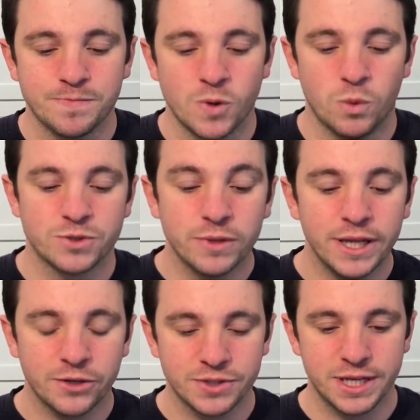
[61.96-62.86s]
what's really
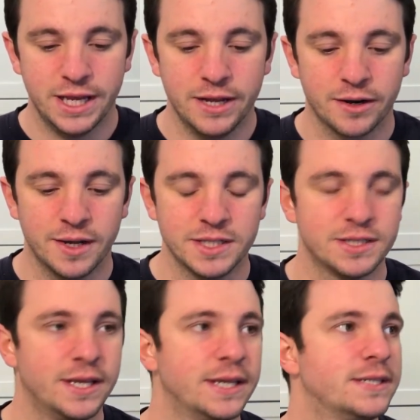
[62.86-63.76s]
interesting here is
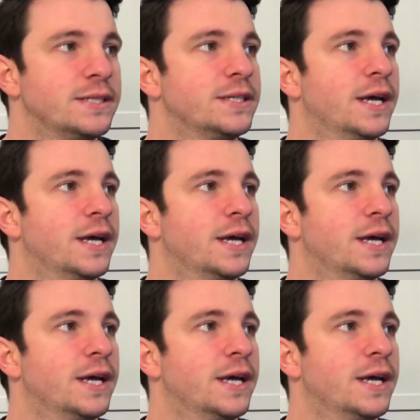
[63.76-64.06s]
that